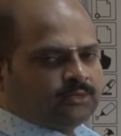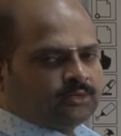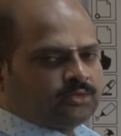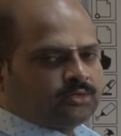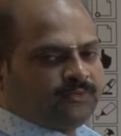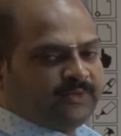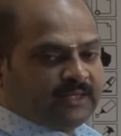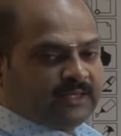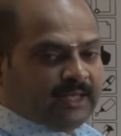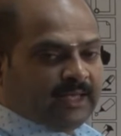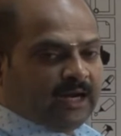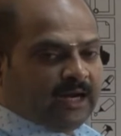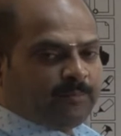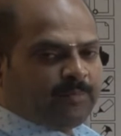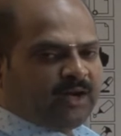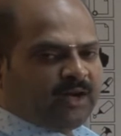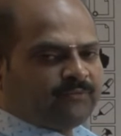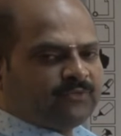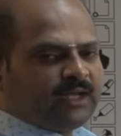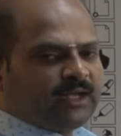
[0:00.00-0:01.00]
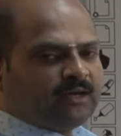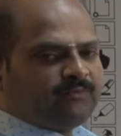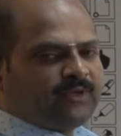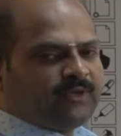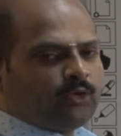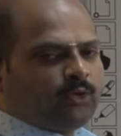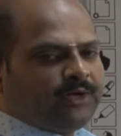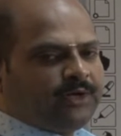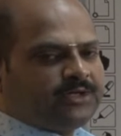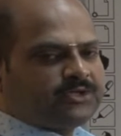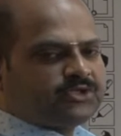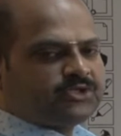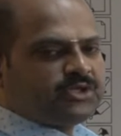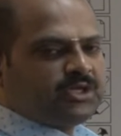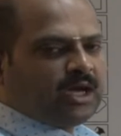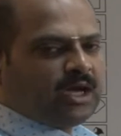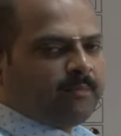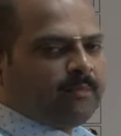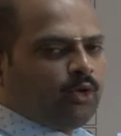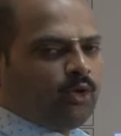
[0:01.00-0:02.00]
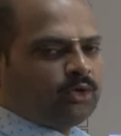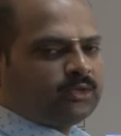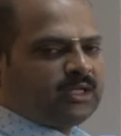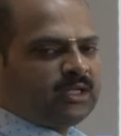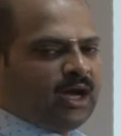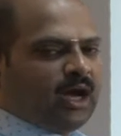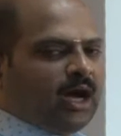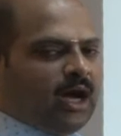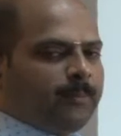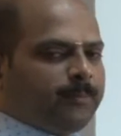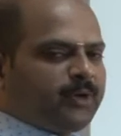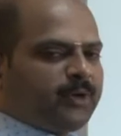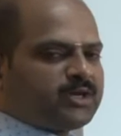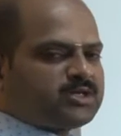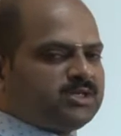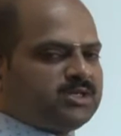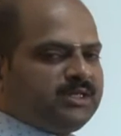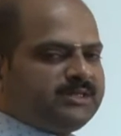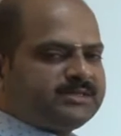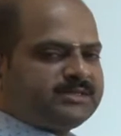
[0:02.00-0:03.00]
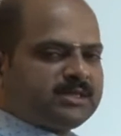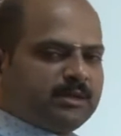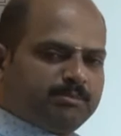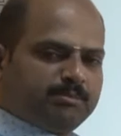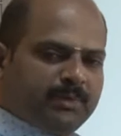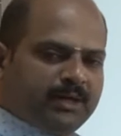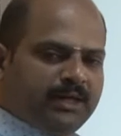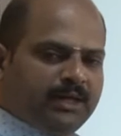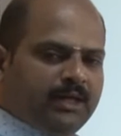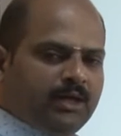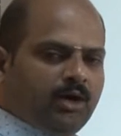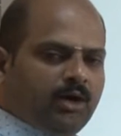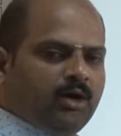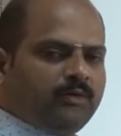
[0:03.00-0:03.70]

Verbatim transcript: So, with the help of that we are going to see about the operational summary